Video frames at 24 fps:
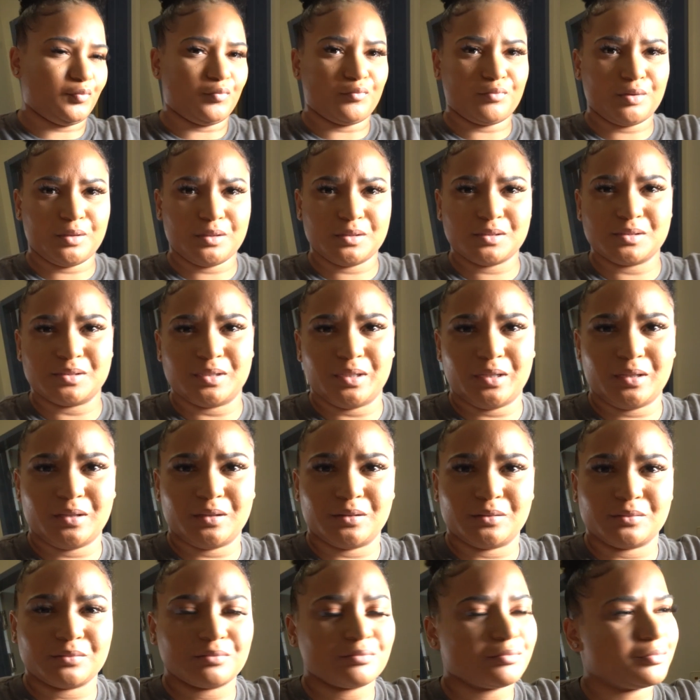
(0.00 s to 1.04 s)
put this
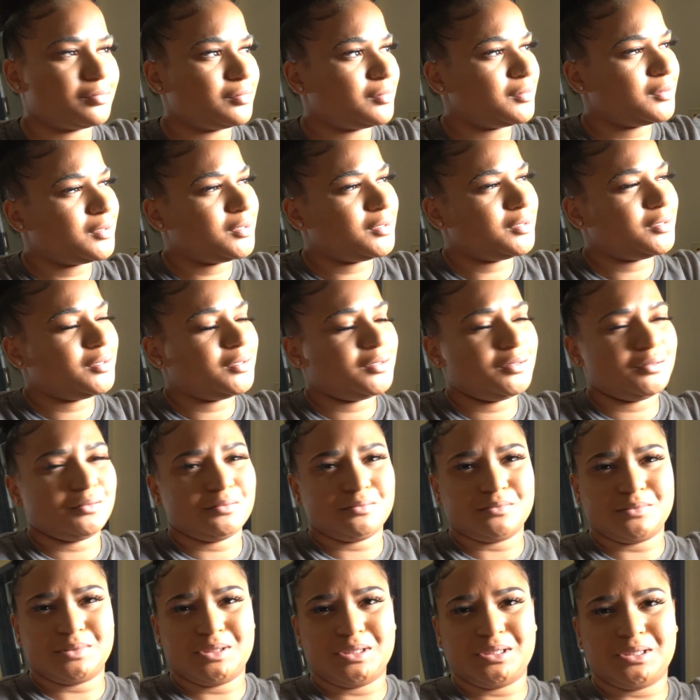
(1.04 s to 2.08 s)
down.
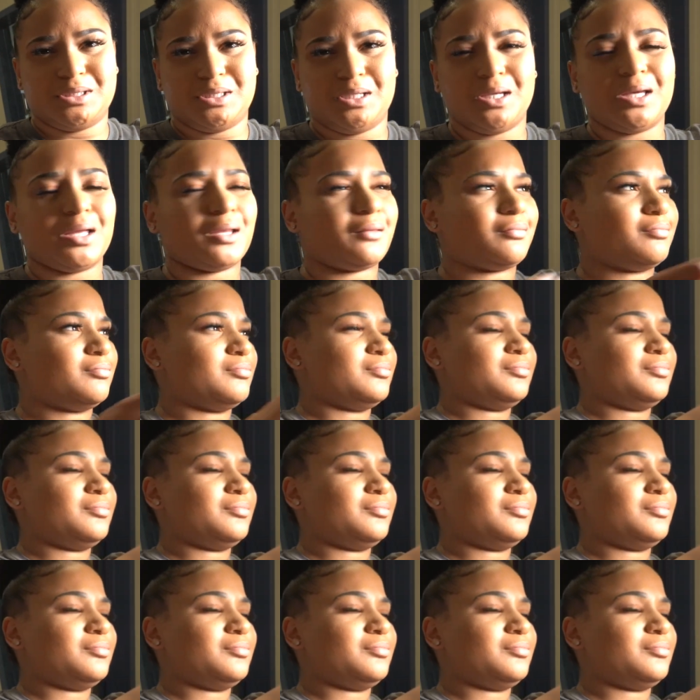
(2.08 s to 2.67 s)
Shit.